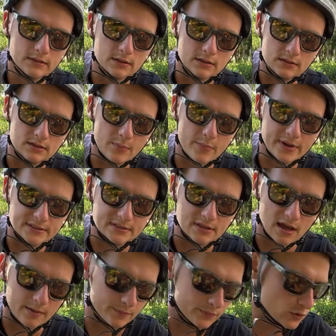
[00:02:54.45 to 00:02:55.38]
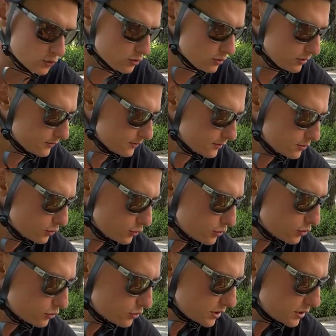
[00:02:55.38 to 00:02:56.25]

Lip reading: is the best time to